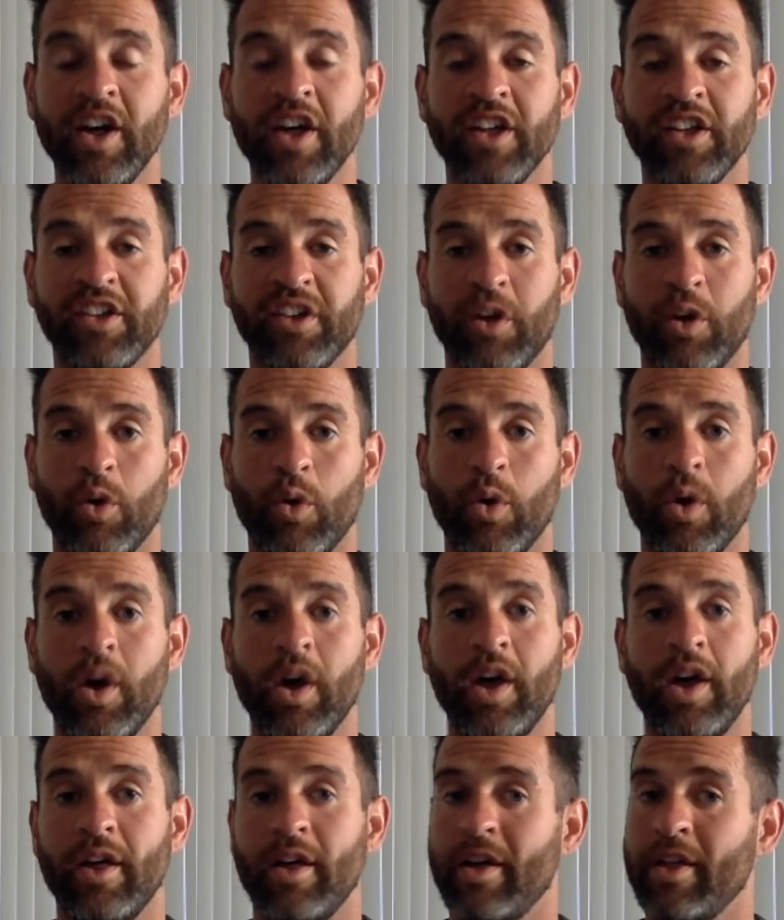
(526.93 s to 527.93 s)
So
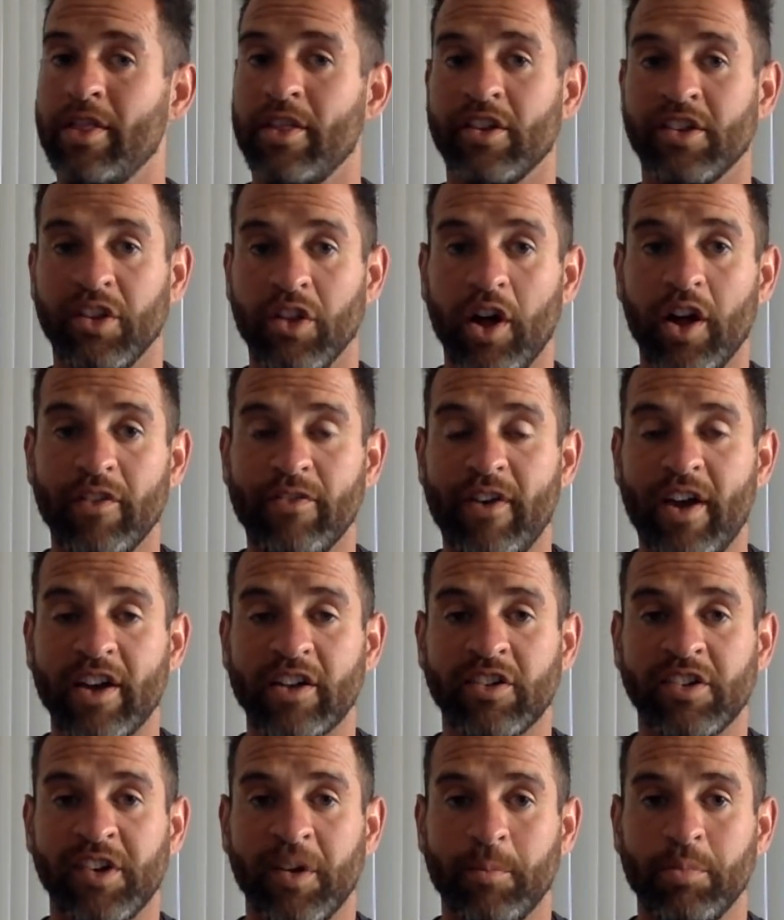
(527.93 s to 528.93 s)
there's a lot of
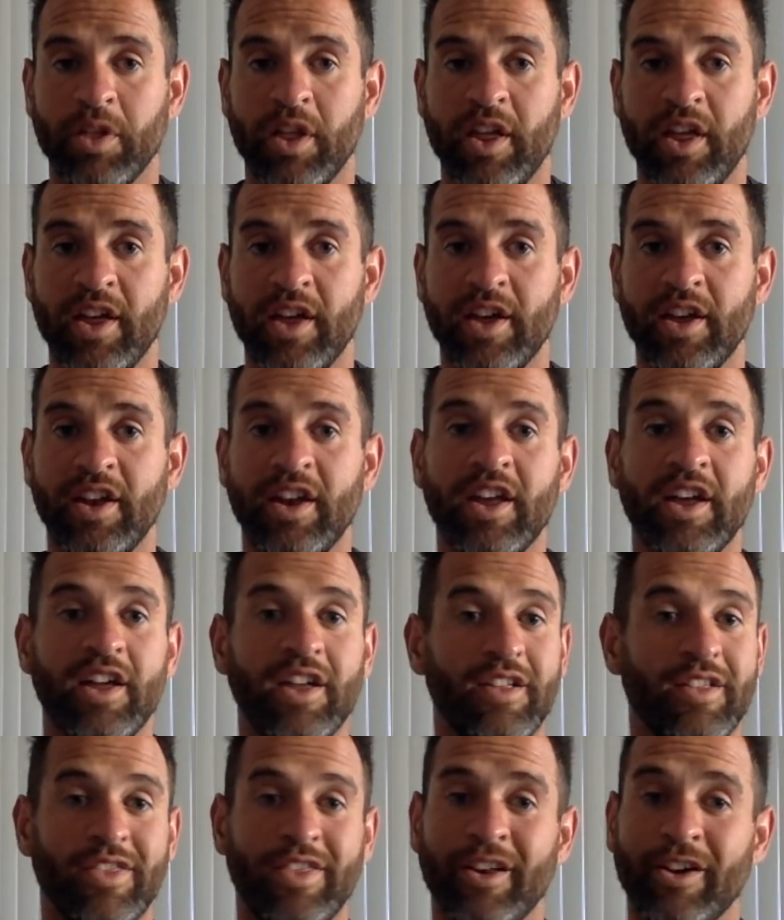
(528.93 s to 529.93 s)
factors at play in.
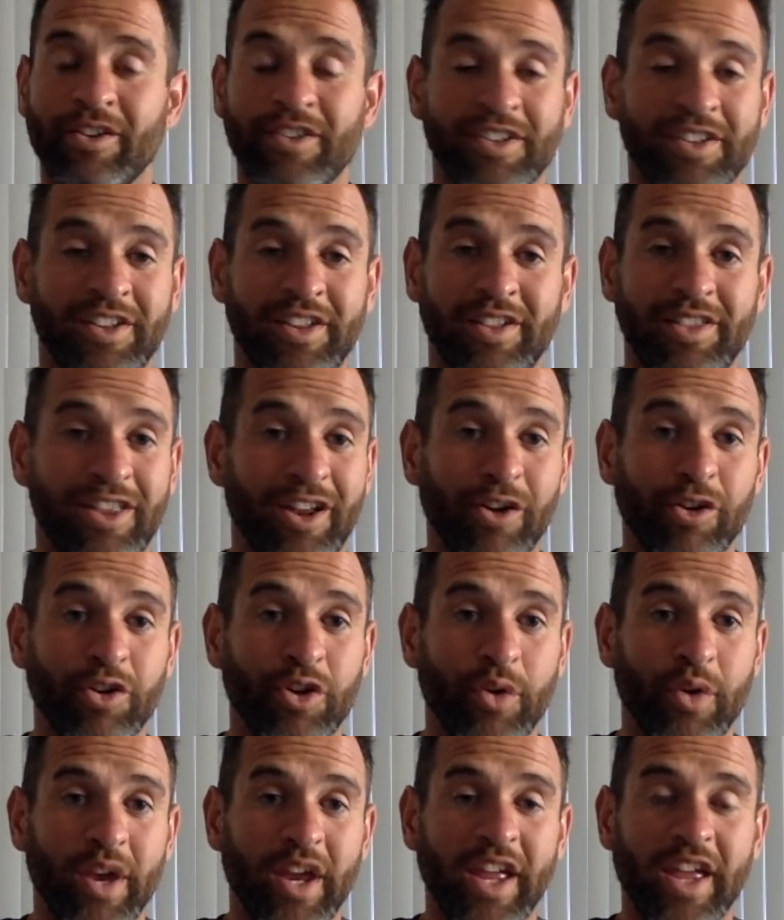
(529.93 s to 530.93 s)
There's, they're
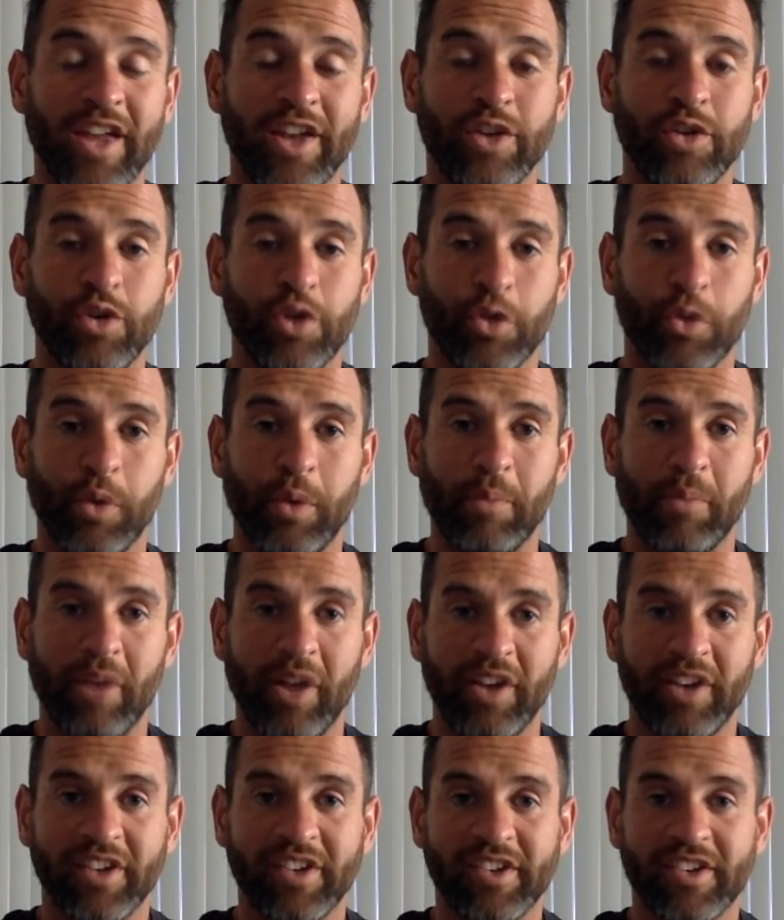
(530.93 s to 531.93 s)
doing it in two to three
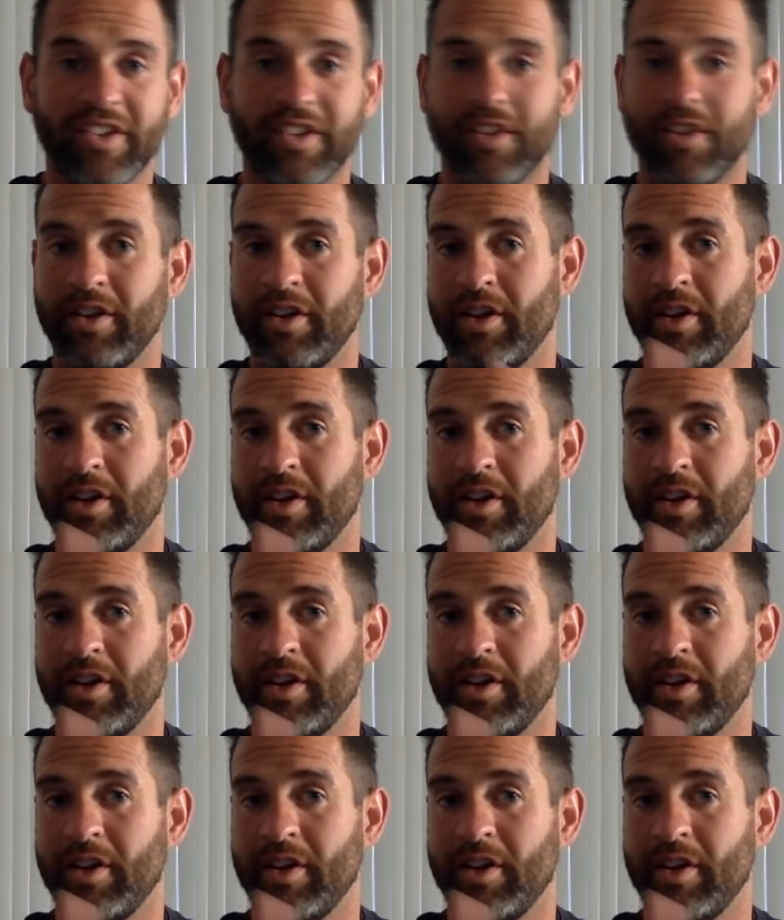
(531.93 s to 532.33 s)
months.